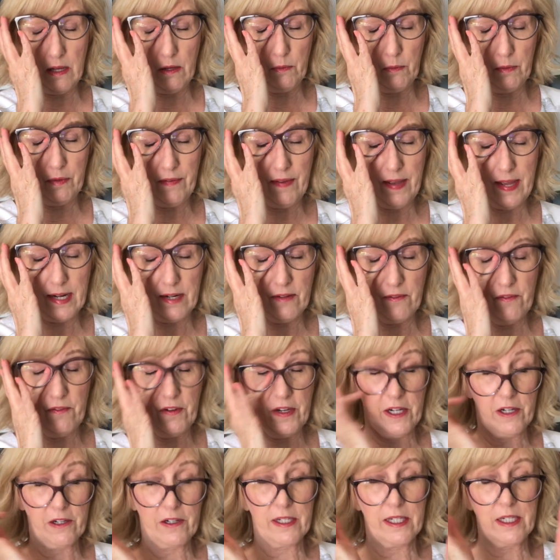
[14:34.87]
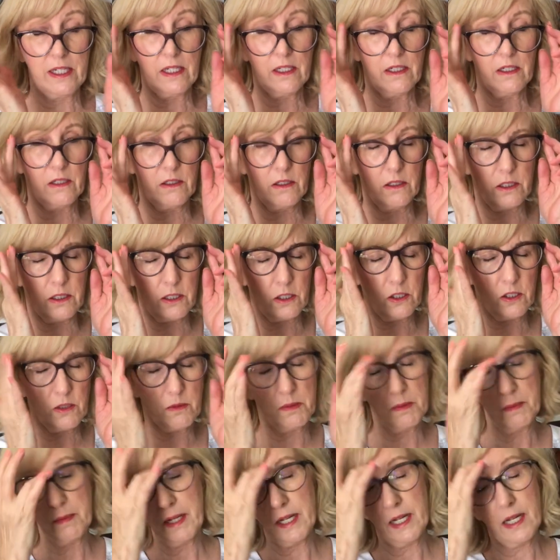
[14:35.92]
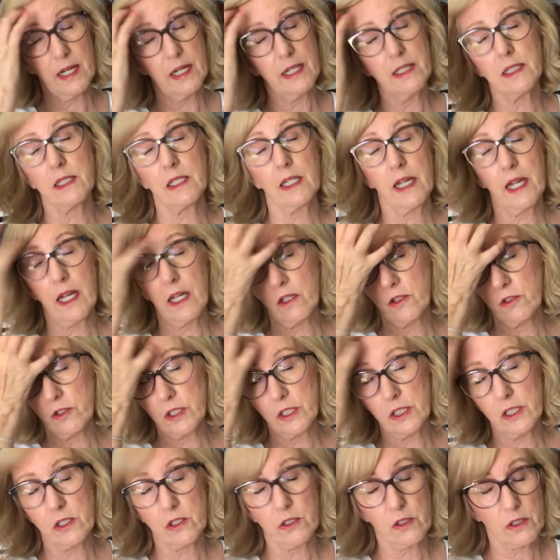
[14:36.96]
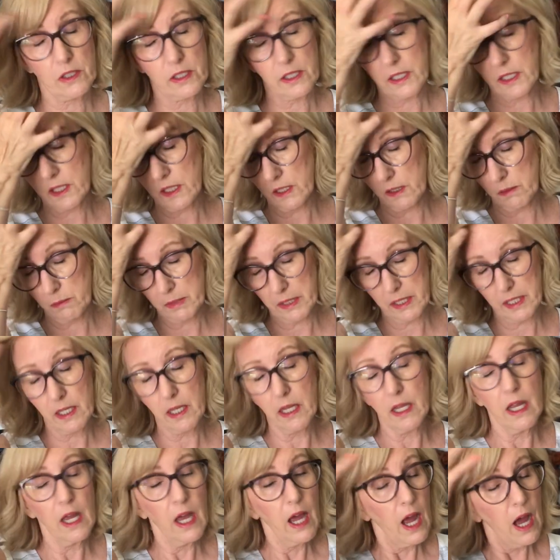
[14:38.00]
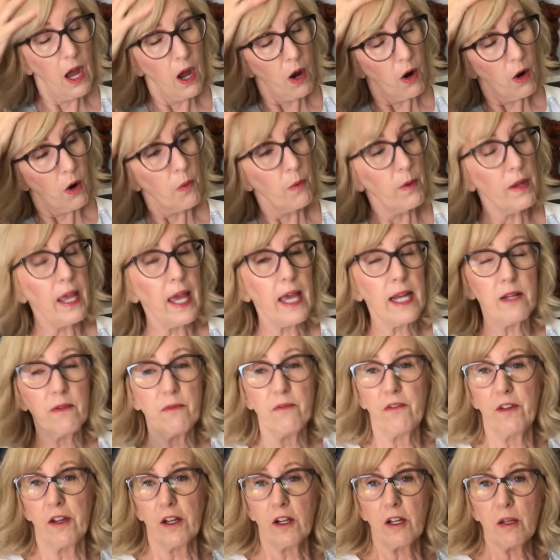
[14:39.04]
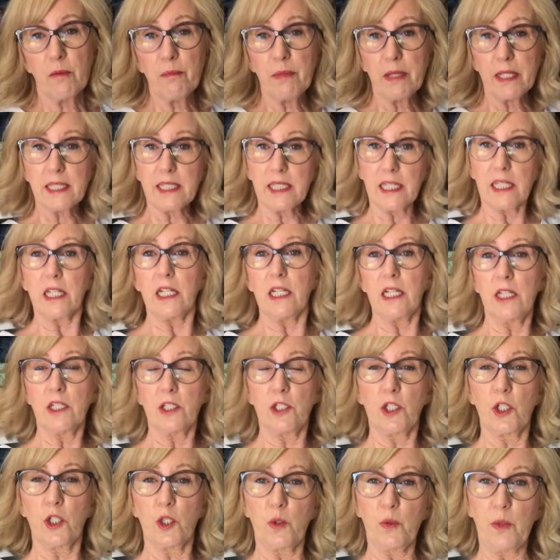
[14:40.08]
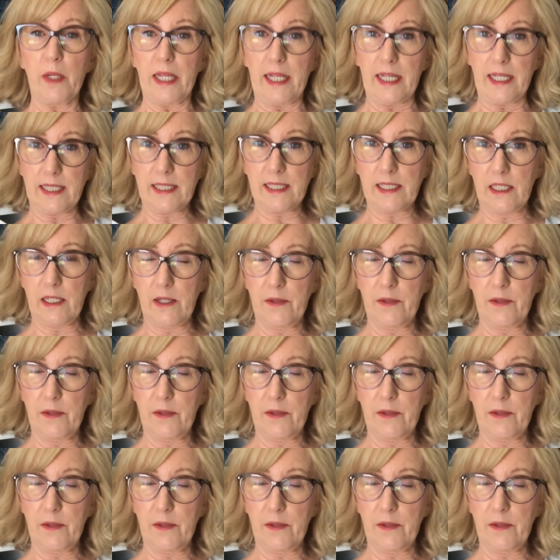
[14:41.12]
We've had a very, excuse me, my eyes, the allergies are killing me. We had a very busy 2 weeks.